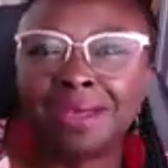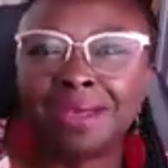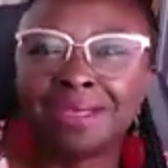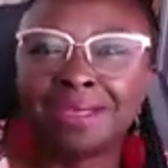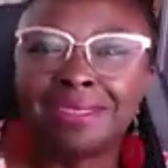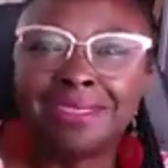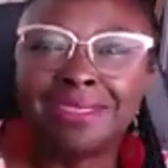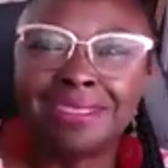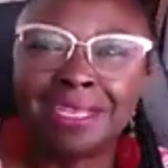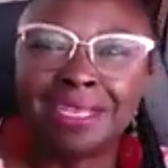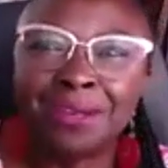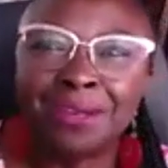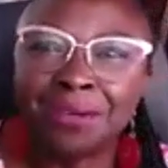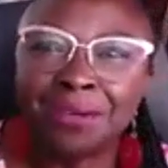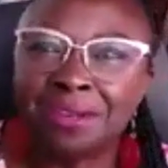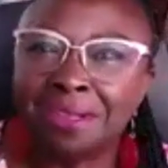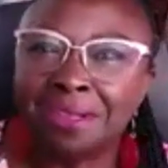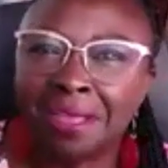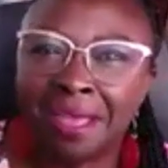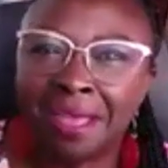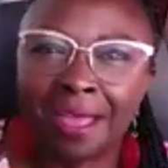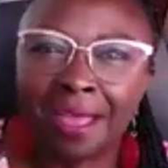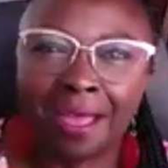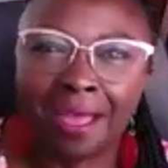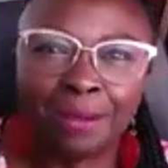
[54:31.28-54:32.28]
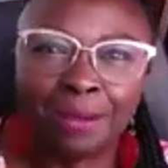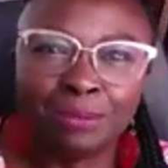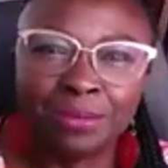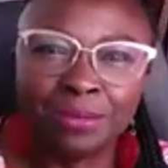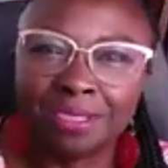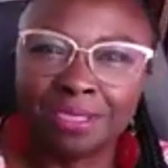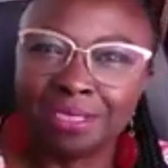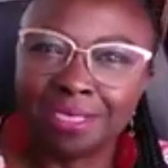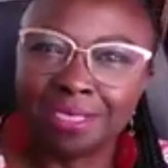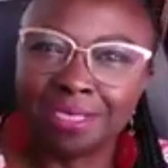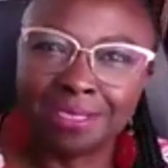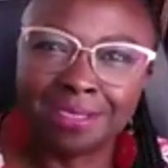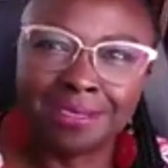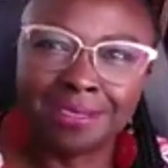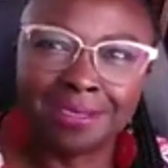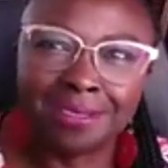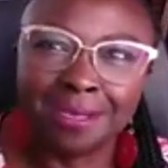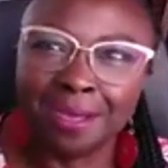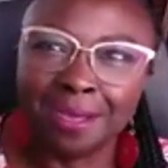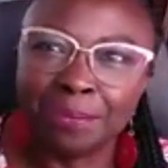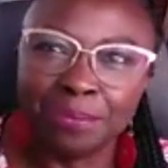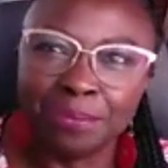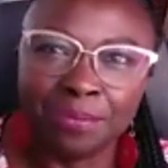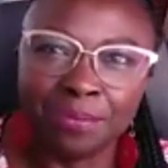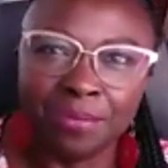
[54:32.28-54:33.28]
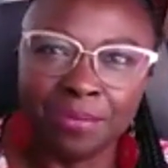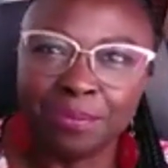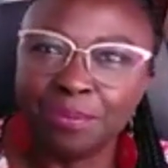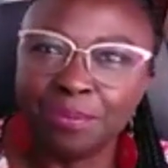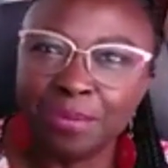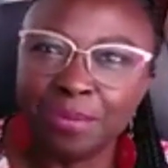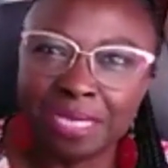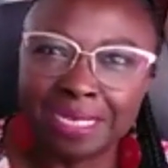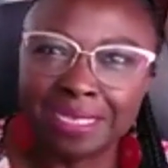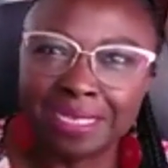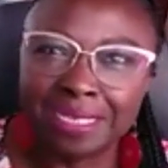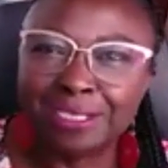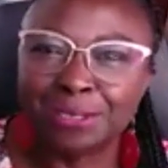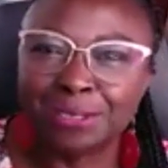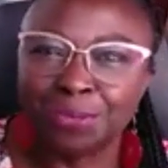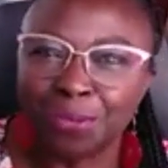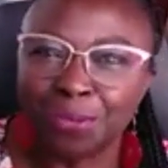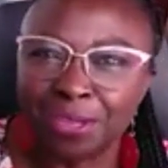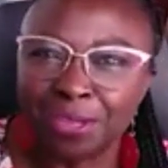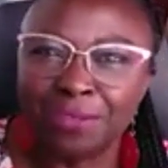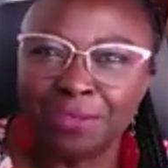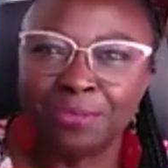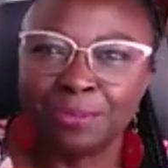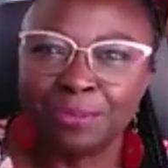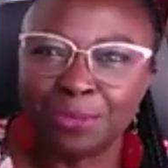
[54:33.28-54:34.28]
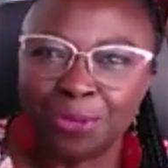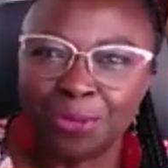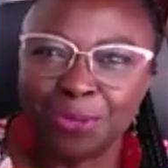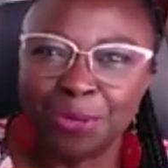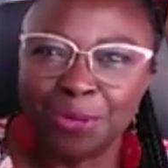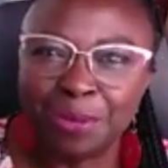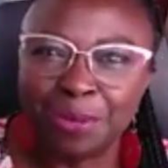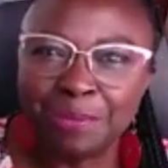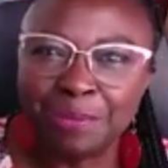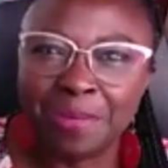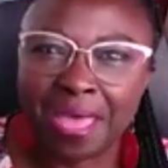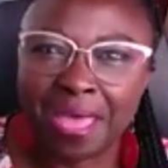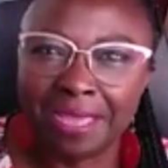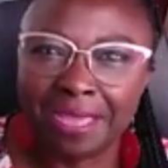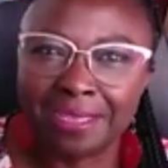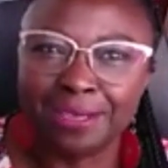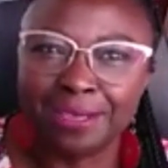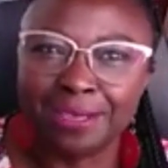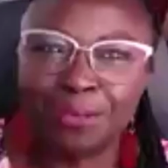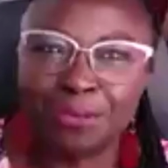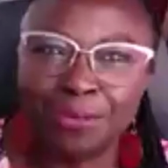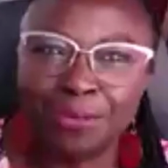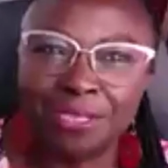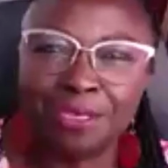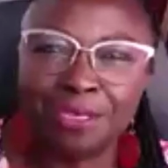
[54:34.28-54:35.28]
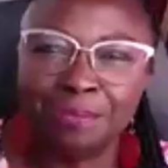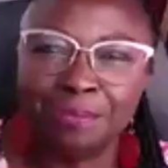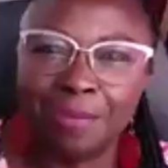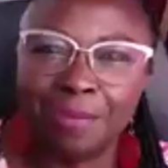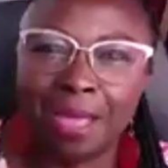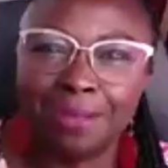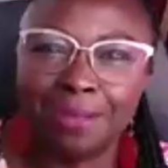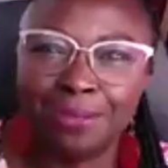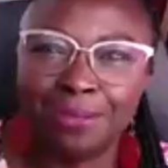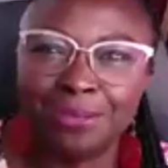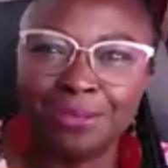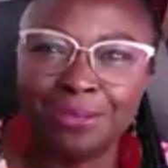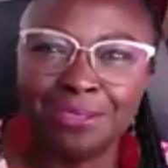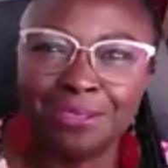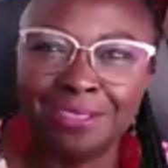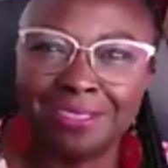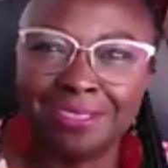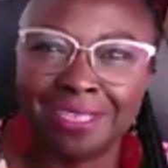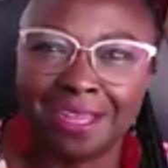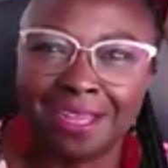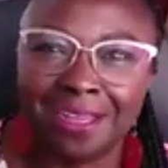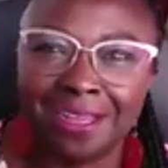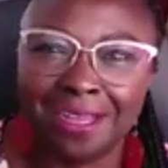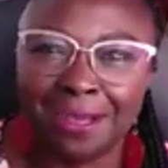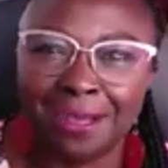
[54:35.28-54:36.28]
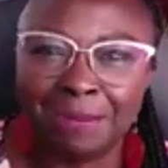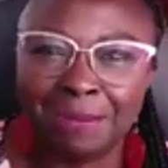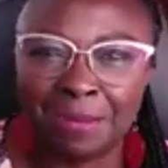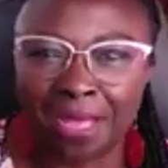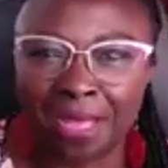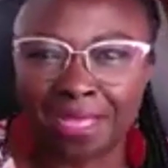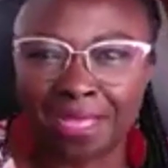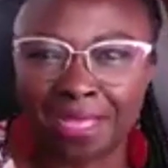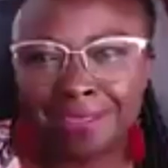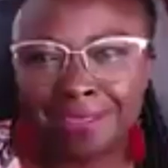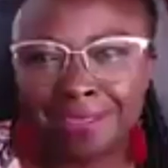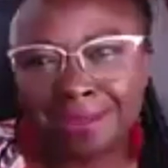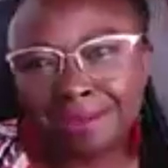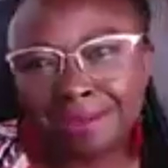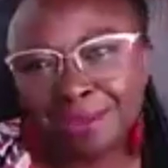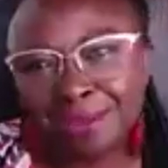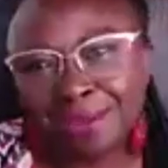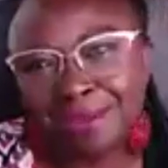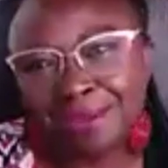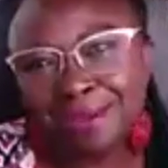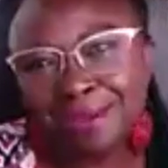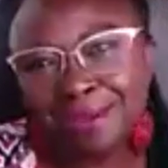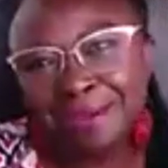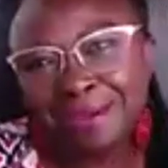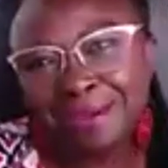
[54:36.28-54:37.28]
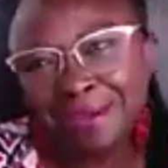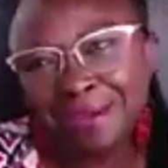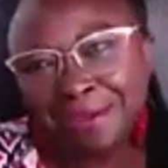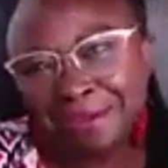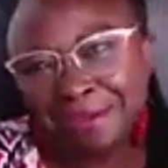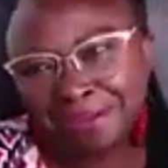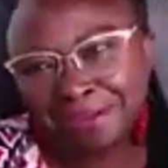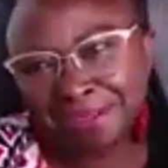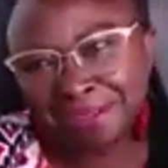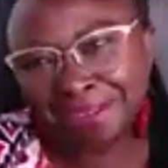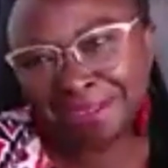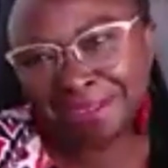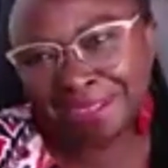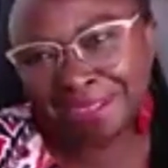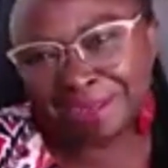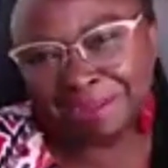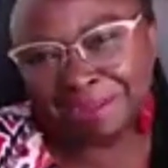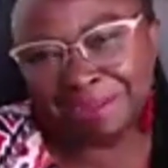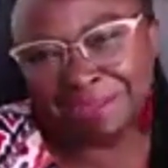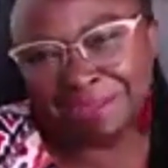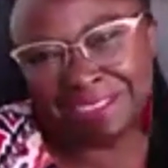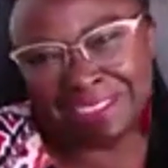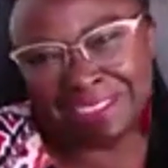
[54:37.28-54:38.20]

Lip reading: Sherry, I'm just minutes away from going back and quitting my little job. I said, oh, hold on.